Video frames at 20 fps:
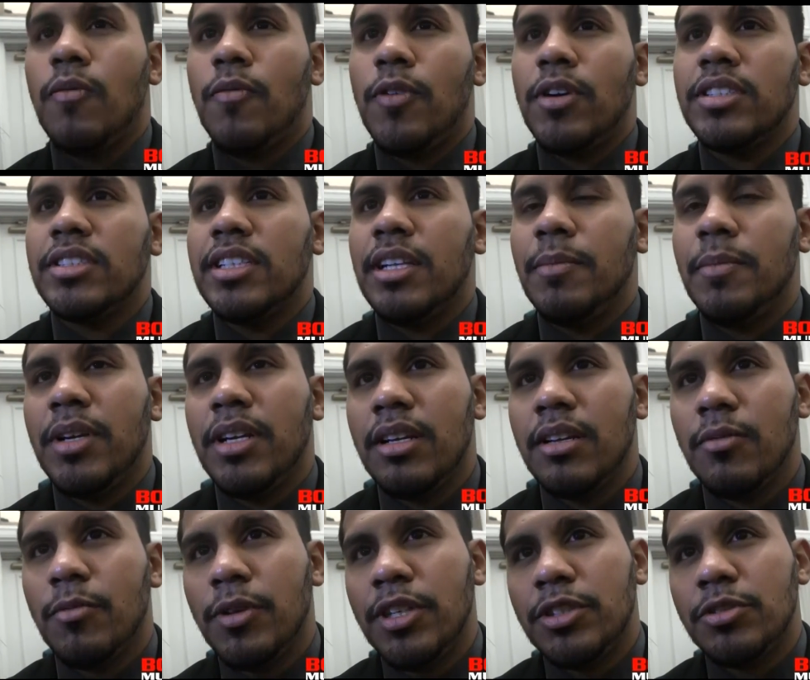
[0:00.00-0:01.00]
first let me
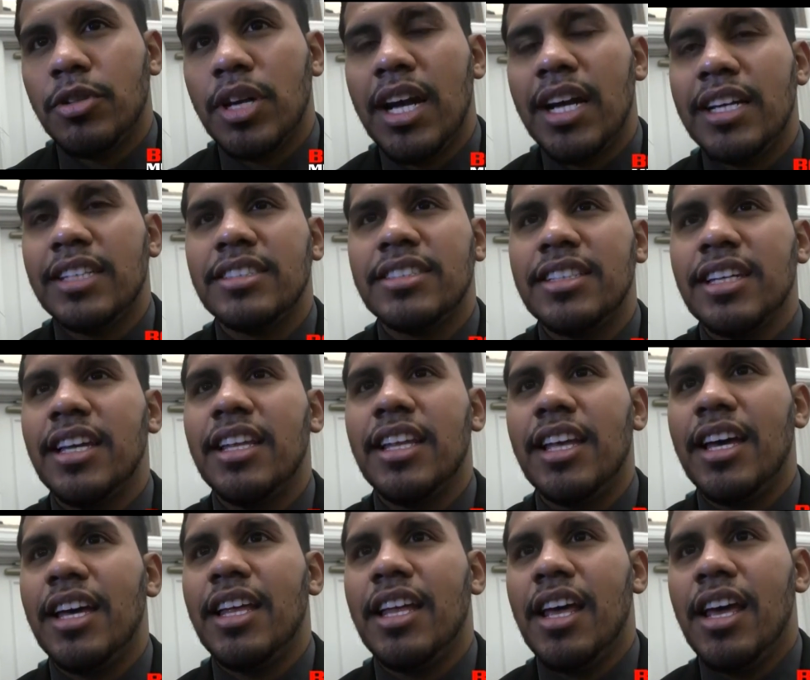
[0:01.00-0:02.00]
retract and say
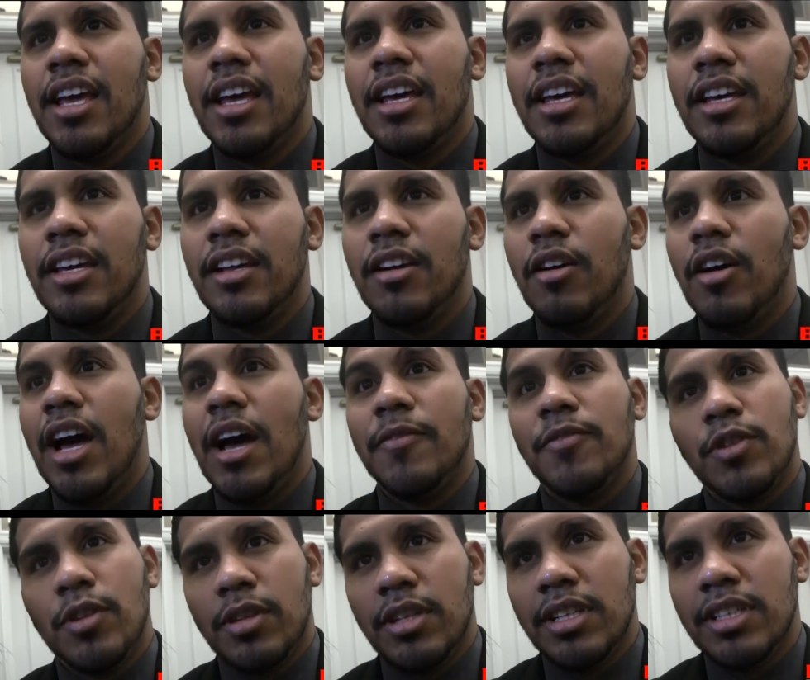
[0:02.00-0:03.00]
that, you know,
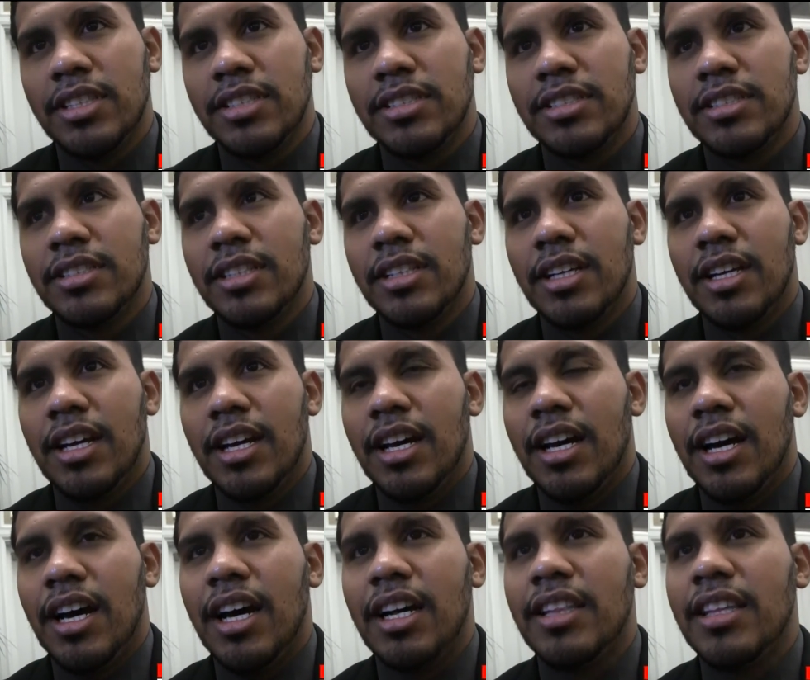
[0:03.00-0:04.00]
after this,
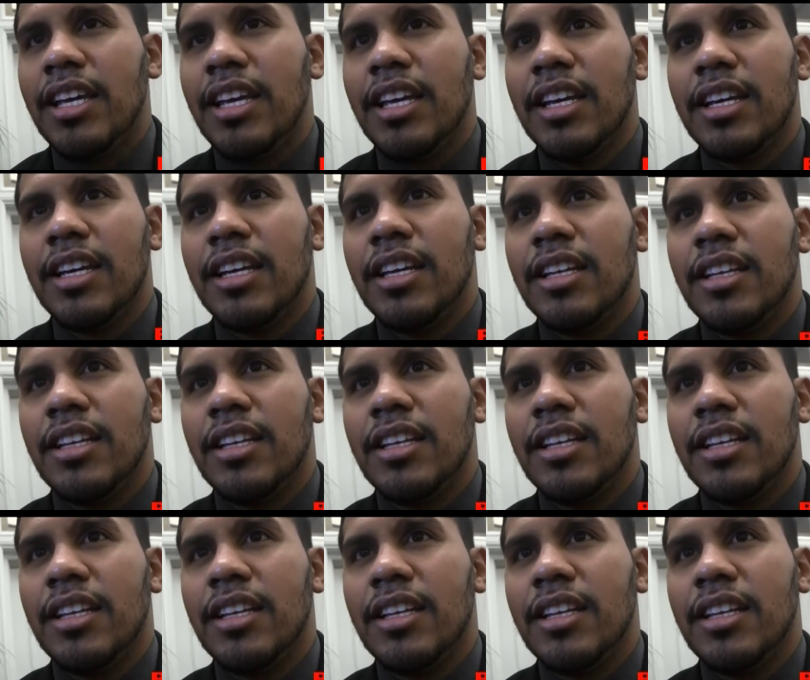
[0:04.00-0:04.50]
I think